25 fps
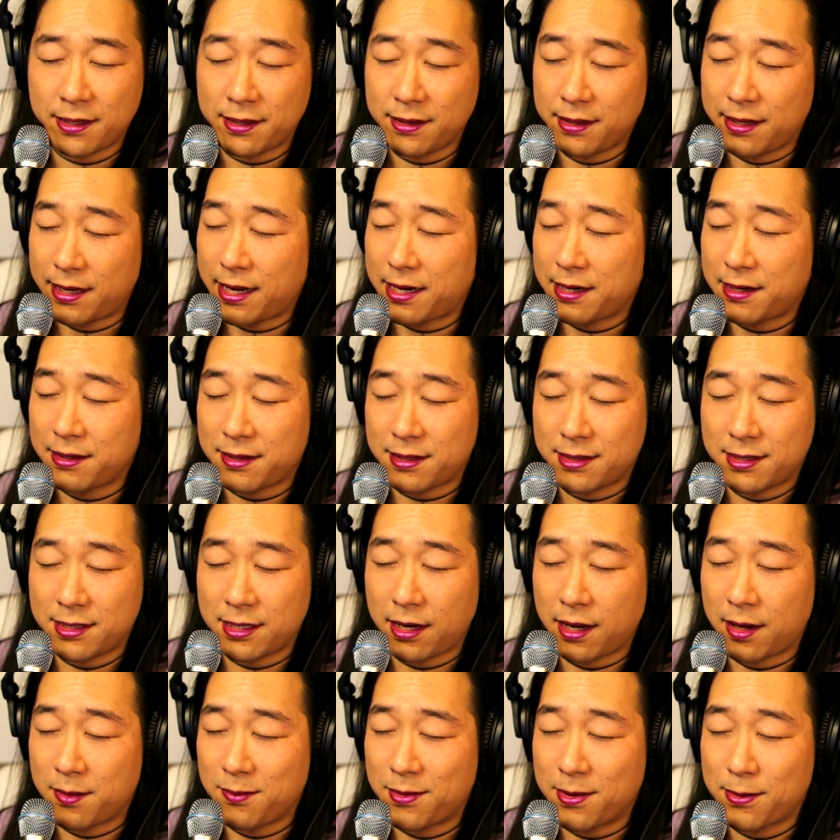Then at the
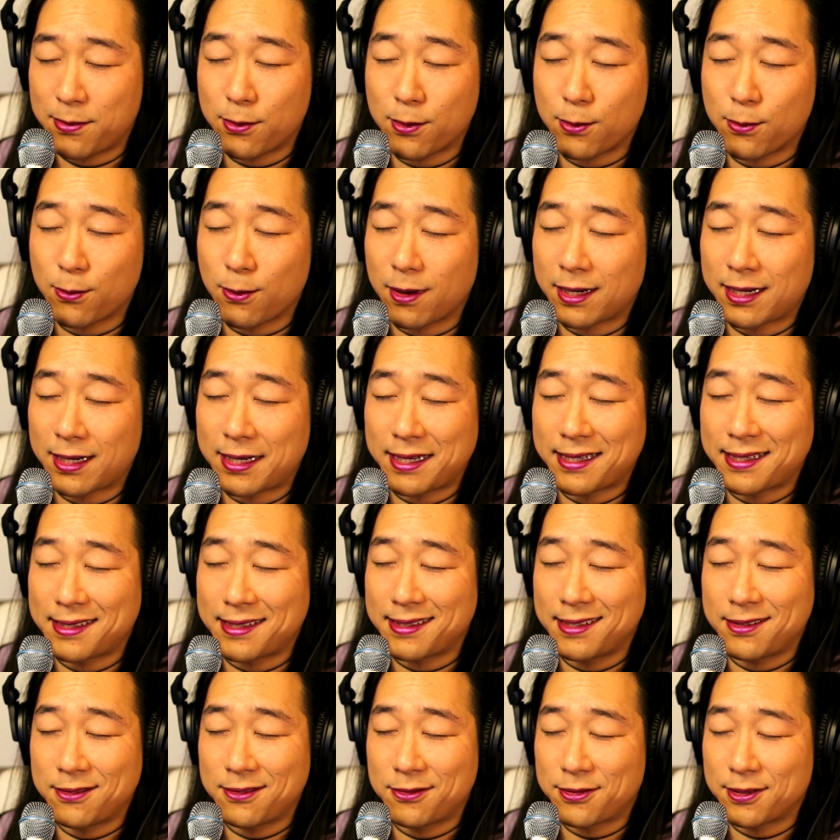time we were working
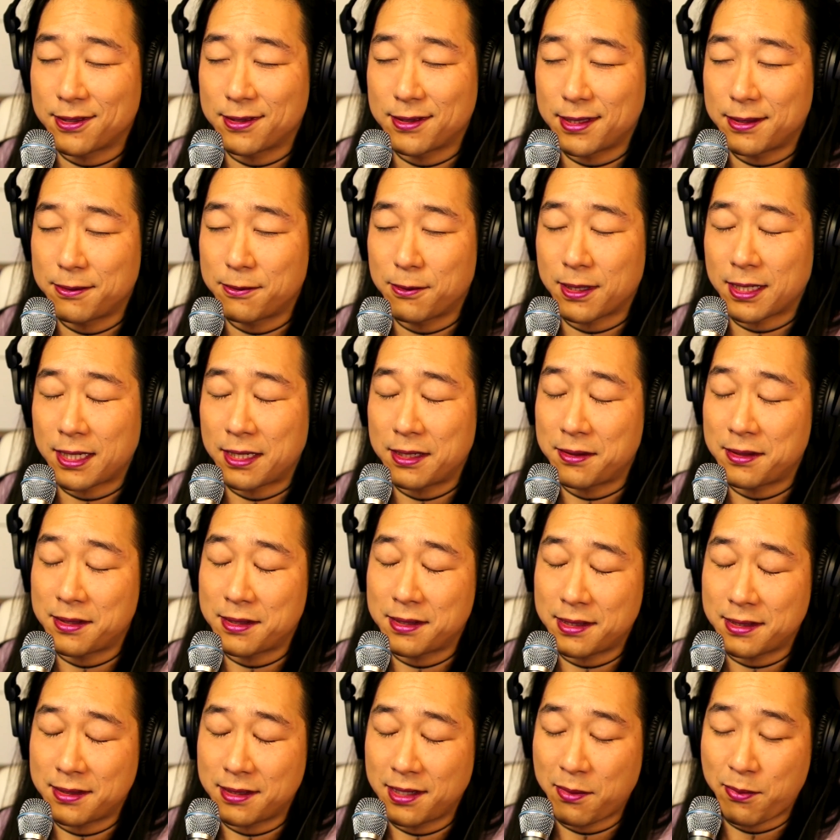in Philly, working on
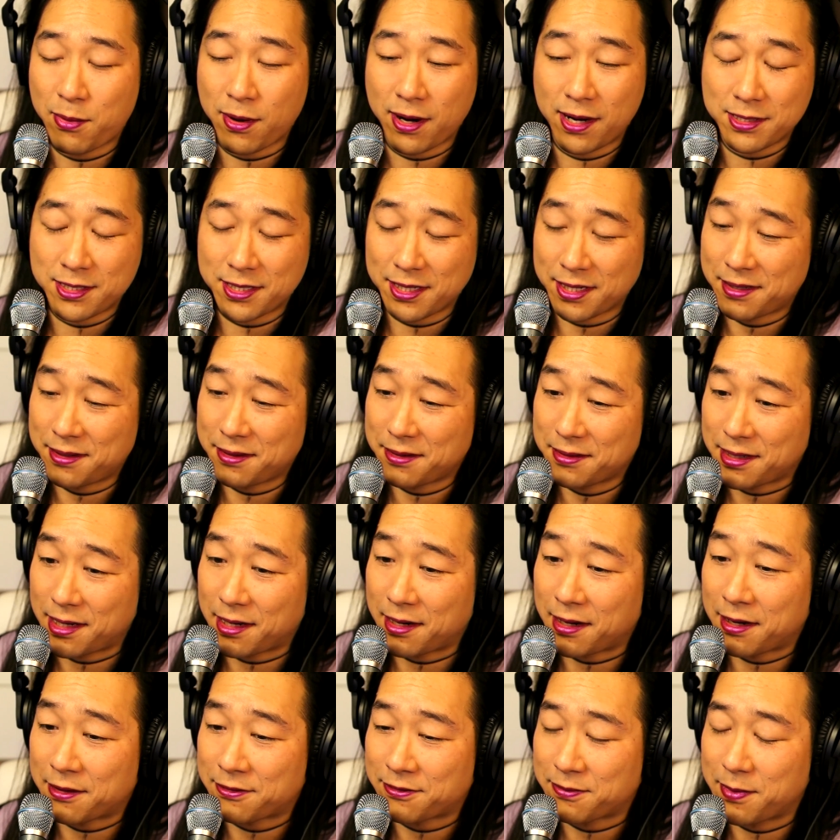a project called
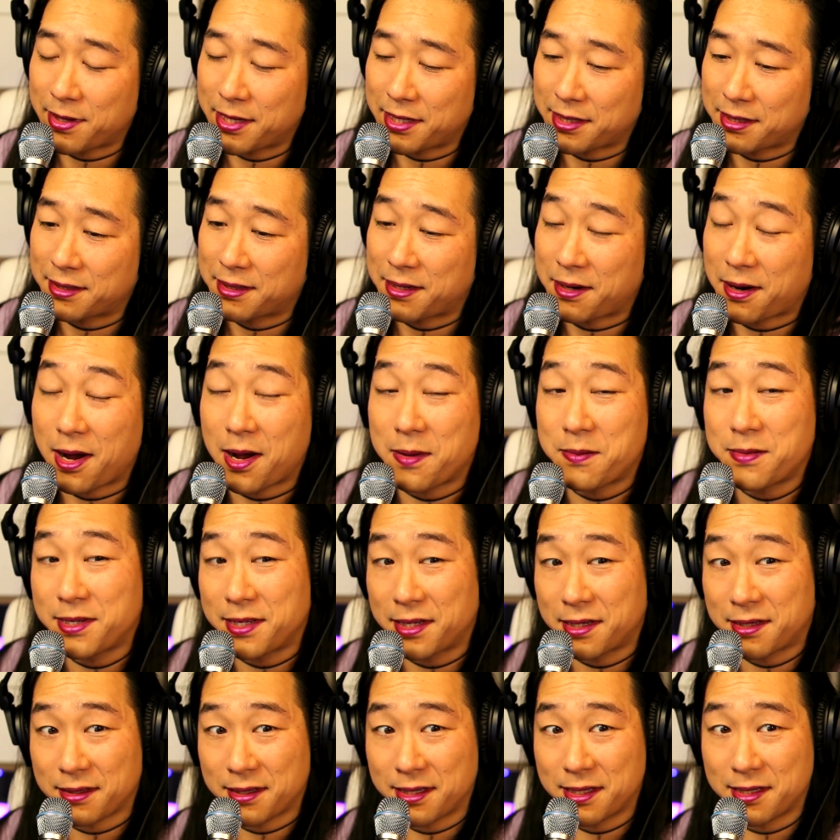Off Mic
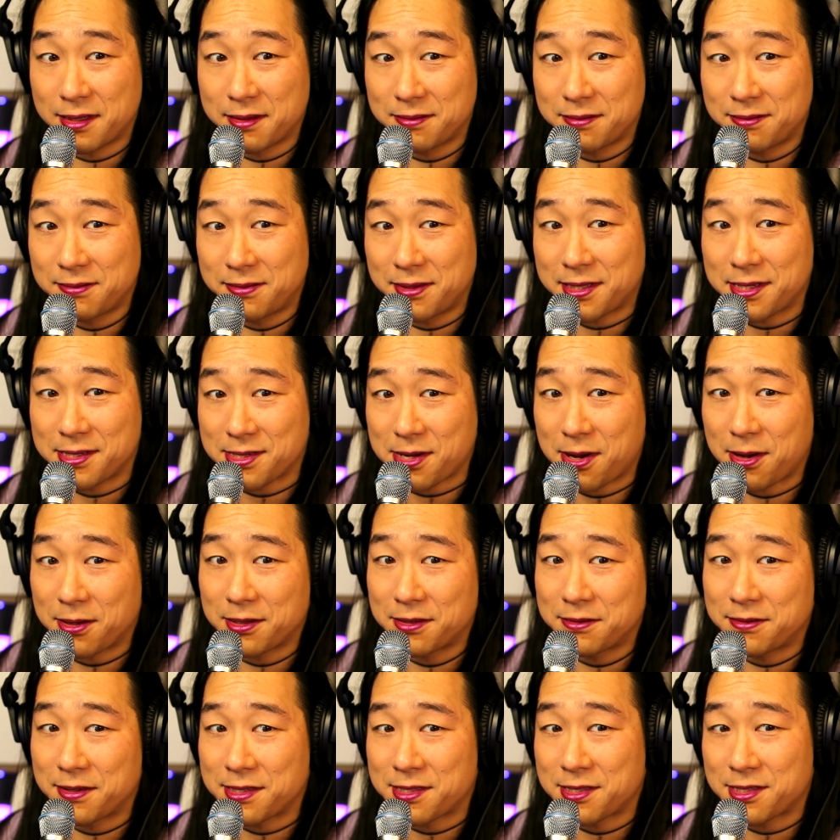Comedy Club, because all
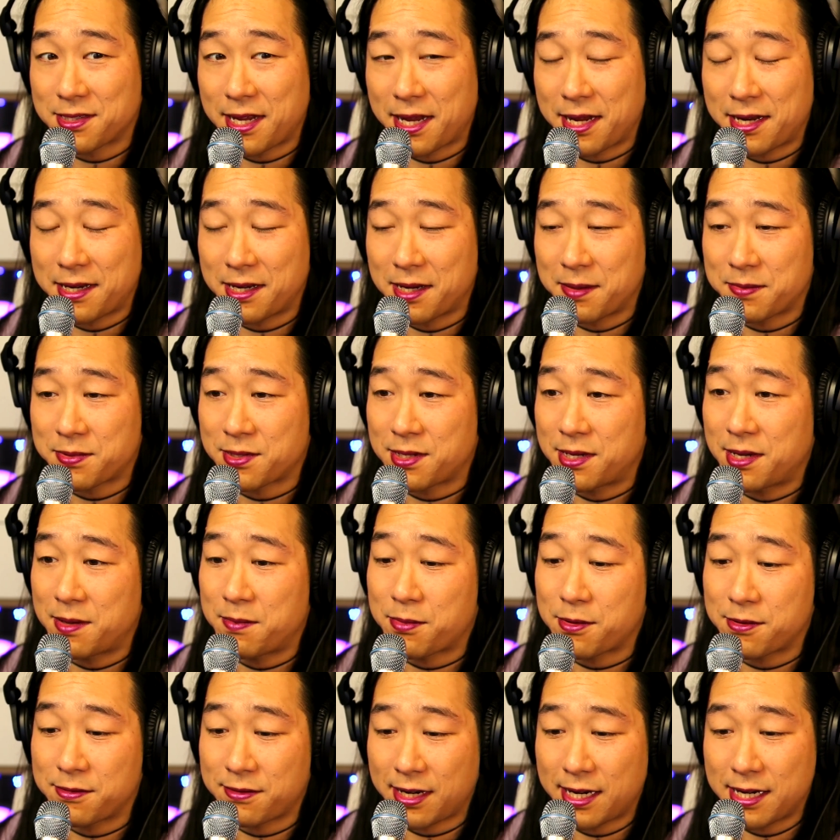of us stand-ups and
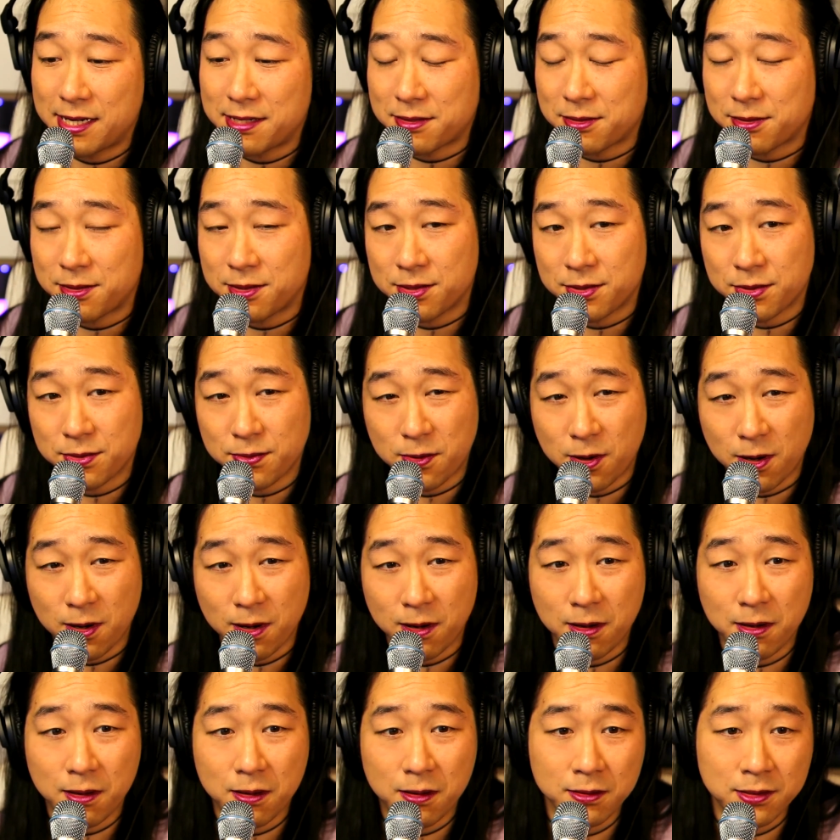improvisers were
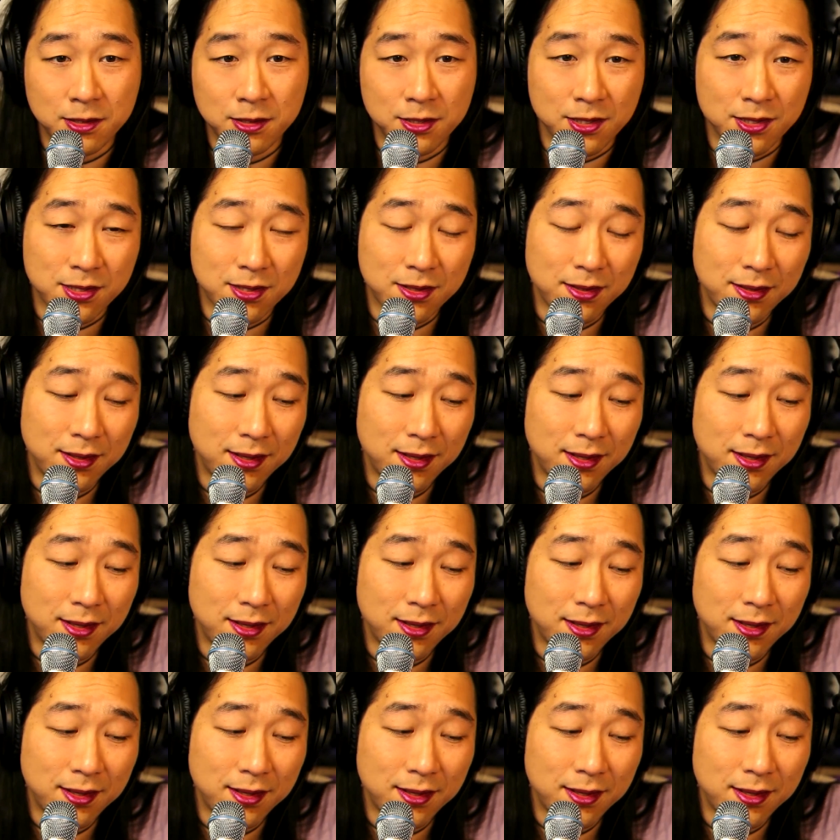all just